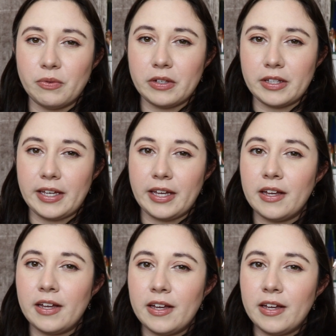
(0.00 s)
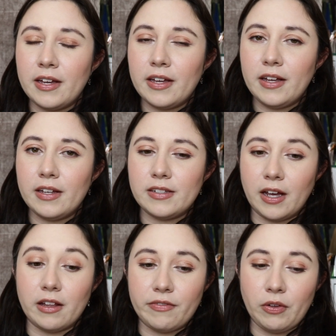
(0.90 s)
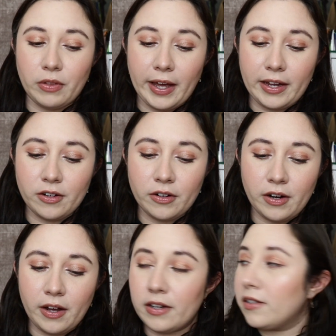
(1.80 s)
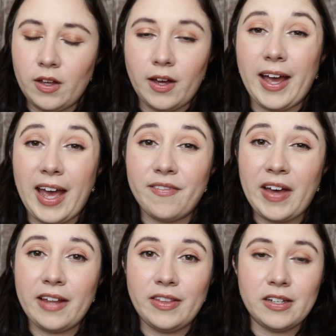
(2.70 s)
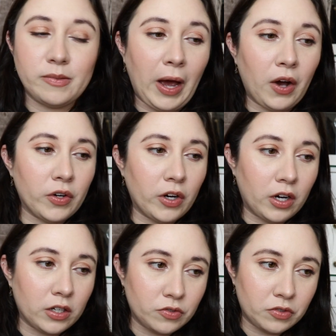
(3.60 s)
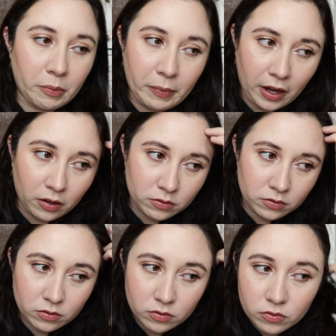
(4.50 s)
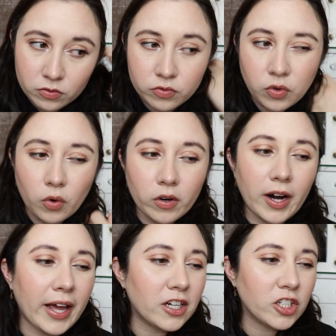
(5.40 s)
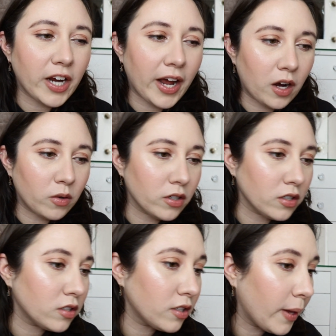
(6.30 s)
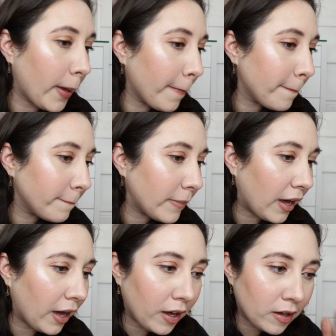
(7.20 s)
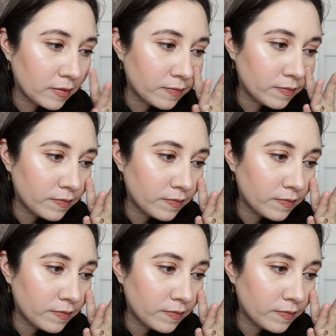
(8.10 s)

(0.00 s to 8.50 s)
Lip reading: really tell if you like it or not. I have had this powder on for about 4-ish hours. I